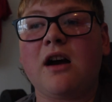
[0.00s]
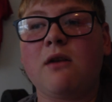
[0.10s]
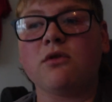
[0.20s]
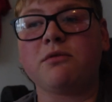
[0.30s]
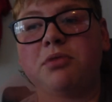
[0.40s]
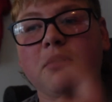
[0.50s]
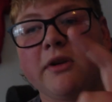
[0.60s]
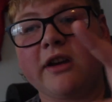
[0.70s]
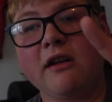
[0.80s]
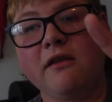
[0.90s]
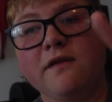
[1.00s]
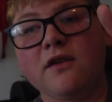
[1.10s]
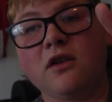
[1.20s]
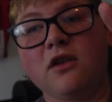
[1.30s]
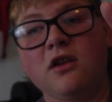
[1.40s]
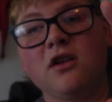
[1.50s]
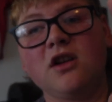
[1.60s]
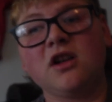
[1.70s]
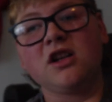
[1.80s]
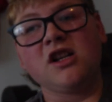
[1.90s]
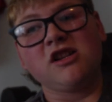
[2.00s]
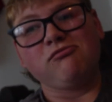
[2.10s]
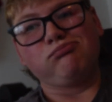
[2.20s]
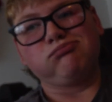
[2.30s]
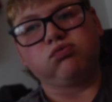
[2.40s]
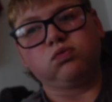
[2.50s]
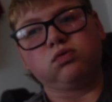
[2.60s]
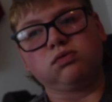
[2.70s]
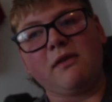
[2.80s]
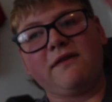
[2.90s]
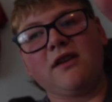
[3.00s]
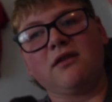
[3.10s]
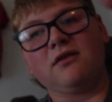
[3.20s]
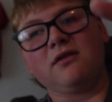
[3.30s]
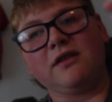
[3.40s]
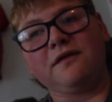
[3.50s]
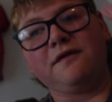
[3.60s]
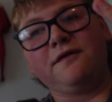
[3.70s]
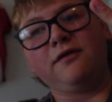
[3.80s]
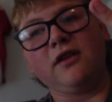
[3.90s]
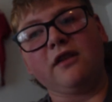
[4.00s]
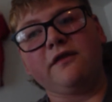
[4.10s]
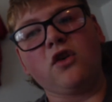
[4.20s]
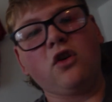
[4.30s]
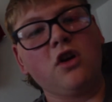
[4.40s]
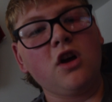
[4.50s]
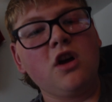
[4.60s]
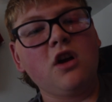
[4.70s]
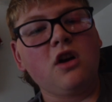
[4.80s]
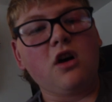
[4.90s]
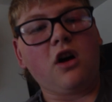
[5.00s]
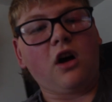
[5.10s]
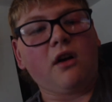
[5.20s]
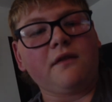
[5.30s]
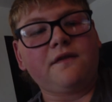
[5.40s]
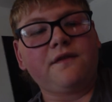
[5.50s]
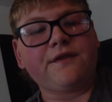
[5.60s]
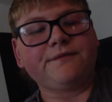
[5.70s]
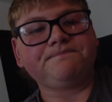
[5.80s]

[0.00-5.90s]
I would probably go for midfield would have three or four of